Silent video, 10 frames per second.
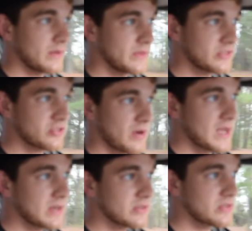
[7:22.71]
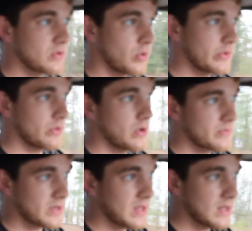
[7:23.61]
the strange
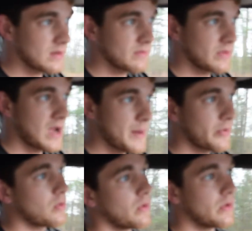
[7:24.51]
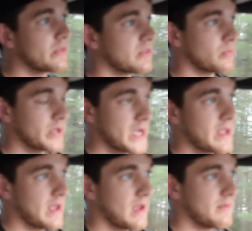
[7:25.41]
coilover kit, the hyper coils is what I
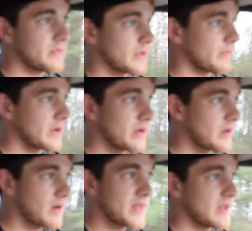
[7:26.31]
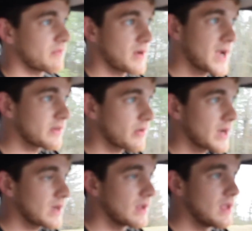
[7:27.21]
have. They're very great. They ride
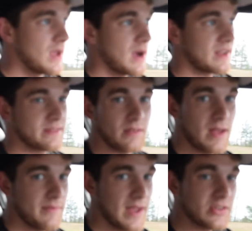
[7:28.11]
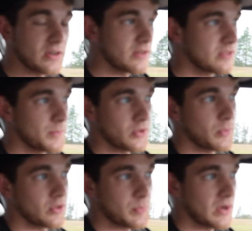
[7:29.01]
great. I still have H&R Super
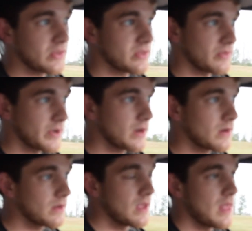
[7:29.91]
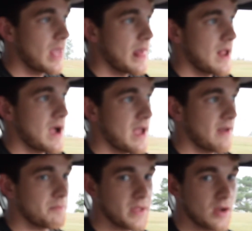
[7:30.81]
Sport springs in the rear. I
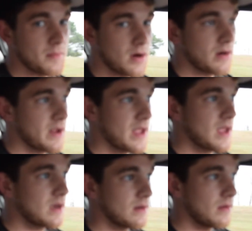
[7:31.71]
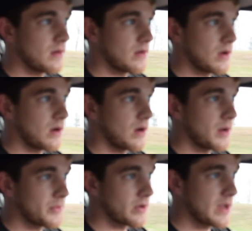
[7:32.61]
have BMR and
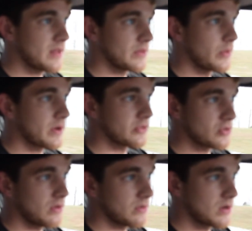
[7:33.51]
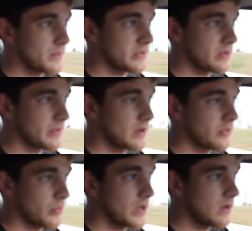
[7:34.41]
upper and lower control arms in the rear
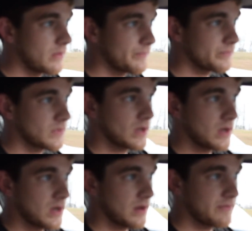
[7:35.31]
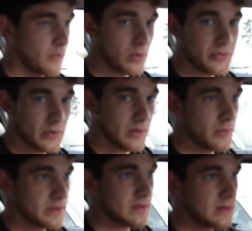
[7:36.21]
as well.
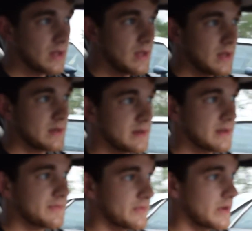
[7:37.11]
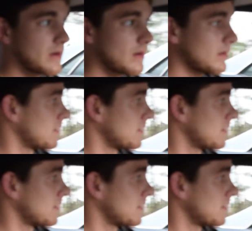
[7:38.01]
431 diff rear